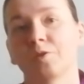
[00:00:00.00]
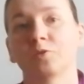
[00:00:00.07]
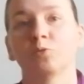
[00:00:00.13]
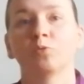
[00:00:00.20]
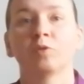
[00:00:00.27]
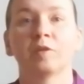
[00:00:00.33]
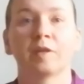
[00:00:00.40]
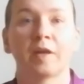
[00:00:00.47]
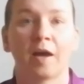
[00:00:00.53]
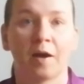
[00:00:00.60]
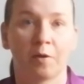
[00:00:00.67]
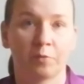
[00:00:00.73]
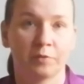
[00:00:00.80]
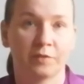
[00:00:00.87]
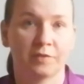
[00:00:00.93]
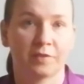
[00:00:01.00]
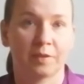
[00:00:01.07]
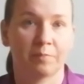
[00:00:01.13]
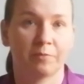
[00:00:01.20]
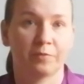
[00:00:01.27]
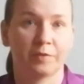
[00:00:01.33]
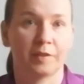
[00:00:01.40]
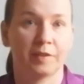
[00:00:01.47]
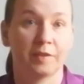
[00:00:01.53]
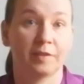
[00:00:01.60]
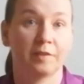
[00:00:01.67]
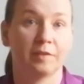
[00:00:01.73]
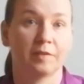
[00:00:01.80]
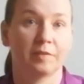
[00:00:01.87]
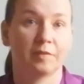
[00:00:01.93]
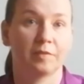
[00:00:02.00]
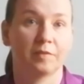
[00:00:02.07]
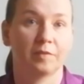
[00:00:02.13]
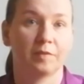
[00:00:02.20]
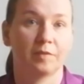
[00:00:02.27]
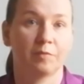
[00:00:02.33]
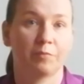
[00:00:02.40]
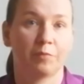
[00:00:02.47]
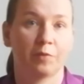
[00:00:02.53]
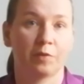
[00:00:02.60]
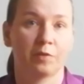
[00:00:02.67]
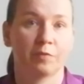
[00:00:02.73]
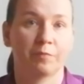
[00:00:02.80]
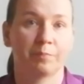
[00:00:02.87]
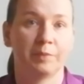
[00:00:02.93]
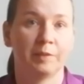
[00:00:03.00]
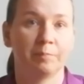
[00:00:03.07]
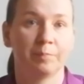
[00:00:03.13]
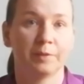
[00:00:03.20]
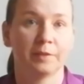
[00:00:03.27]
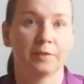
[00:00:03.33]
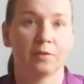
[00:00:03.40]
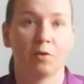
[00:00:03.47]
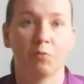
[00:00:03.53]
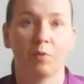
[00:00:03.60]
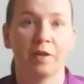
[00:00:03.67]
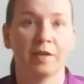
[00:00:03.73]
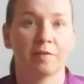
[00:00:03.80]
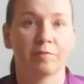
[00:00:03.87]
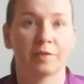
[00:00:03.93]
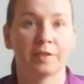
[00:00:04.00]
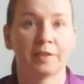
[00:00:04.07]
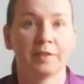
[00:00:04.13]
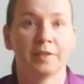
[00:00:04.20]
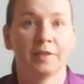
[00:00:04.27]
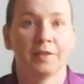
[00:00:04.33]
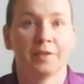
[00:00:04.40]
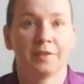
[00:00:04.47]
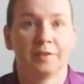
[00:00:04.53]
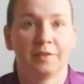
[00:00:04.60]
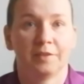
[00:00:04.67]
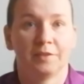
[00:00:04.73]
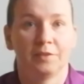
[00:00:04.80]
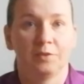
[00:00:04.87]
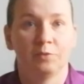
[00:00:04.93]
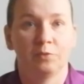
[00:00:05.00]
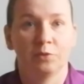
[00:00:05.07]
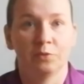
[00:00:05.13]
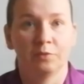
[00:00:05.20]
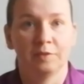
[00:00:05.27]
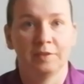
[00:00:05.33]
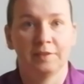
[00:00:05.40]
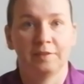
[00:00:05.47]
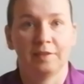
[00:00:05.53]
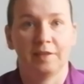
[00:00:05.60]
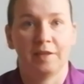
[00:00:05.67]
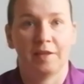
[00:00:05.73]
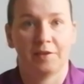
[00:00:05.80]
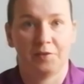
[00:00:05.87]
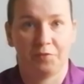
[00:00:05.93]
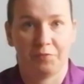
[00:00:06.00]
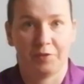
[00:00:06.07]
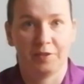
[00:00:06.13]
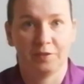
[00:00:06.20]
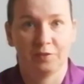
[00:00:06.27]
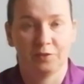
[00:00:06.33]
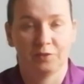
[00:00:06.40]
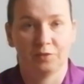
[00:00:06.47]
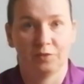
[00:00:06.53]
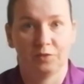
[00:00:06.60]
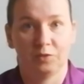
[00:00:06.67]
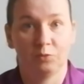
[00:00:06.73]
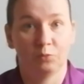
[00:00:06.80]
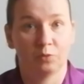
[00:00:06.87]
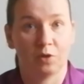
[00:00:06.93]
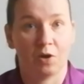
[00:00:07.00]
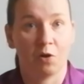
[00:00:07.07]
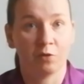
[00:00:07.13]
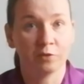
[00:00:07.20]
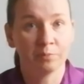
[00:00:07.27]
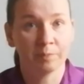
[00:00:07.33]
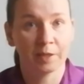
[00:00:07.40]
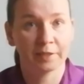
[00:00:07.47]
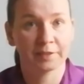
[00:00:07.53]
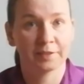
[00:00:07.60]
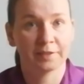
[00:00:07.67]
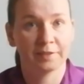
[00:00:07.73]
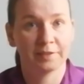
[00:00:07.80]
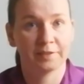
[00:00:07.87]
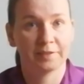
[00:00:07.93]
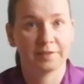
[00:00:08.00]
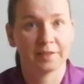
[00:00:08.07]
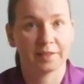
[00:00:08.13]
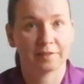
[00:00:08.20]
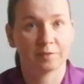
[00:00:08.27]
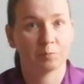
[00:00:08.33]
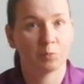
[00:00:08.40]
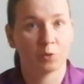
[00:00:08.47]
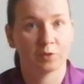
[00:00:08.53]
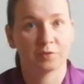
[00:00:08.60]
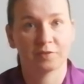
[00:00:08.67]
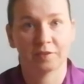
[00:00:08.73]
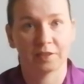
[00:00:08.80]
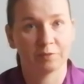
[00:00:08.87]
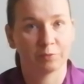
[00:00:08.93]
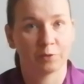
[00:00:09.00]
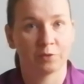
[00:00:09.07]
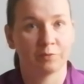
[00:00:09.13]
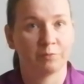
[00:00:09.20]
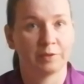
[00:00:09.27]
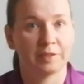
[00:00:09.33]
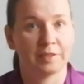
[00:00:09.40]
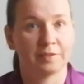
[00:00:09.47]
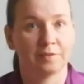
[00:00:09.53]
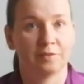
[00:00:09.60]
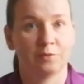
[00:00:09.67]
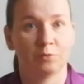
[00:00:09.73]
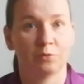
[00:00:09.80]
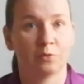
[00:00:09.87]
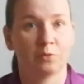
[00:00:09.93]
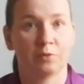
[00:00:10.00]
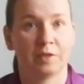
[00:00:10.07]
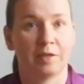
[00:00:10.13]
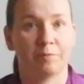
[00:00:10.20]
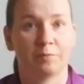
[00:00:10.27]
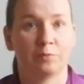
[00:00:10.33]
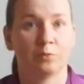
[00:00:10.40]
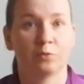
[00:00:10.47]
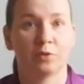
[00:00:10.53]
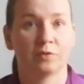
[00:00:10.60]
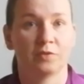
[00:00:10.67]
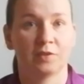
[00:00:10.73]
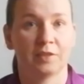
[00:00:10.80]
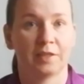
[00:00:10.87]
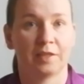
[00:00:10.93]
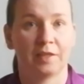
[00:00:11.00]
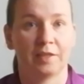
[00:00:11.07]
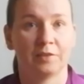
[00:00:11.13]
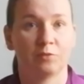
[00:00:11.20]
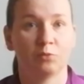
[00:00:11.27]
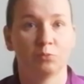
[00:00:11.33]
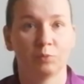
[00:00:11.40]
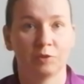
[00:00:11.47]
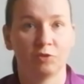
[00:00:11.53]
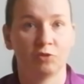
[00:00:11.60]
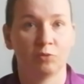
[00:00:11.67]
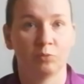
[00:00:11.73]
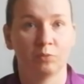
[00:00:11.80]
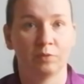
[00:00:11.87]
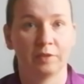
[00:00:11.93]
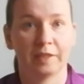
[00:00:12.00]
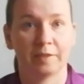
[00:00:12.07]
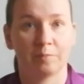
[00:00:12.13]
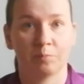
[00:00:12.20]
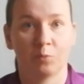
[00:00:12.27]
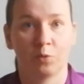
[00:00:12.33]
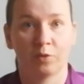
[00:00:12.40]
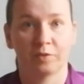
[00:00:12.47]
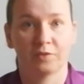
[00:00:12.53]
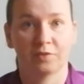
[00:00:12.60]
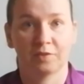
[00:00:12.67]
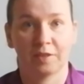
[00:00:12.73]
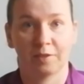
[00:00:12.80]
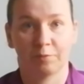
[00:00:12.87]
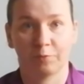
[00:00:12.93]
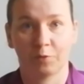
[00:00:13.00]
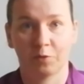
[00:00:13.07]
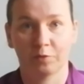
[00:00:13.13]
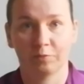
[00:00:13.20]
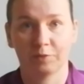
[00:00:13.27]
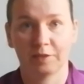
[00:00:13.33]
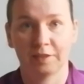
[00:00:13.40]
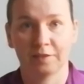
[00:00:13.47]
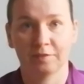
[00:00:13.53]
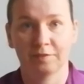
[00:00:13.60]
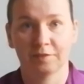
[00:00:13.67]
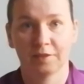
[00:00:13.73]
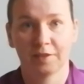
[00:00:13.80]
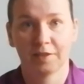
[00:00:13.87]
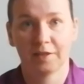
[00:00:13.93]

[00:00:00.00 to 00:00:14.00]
to count something in front of people or whatever. You don't need anything. You automatically get more self-confidence. You don't have to consider and to wish to get more self-confidence.